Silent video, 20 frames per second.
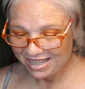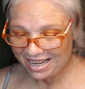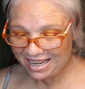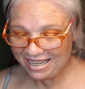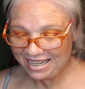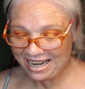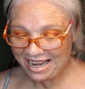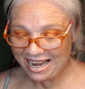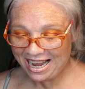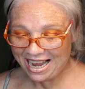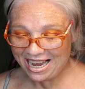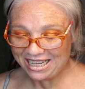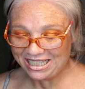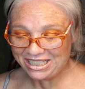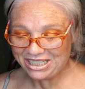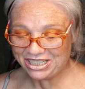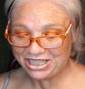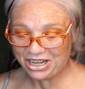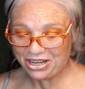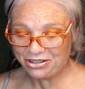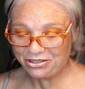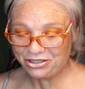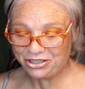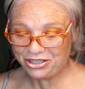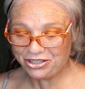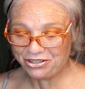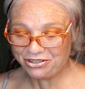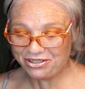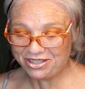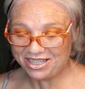and I had to go
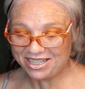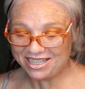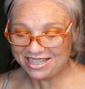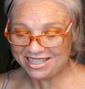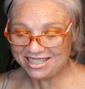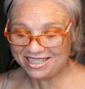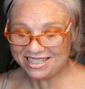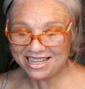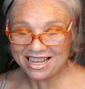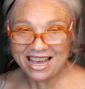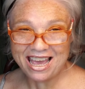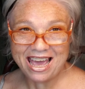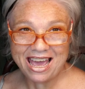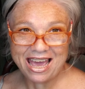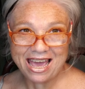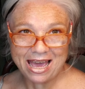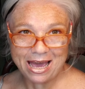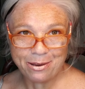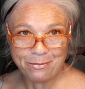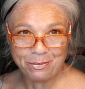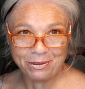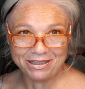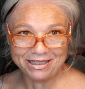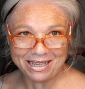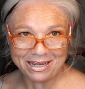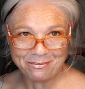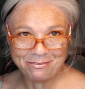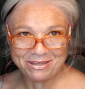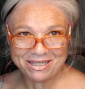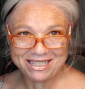to this
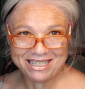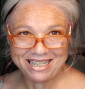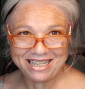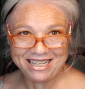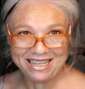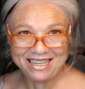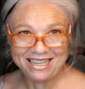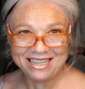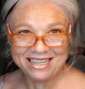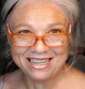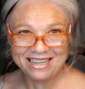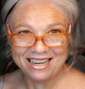epilepsy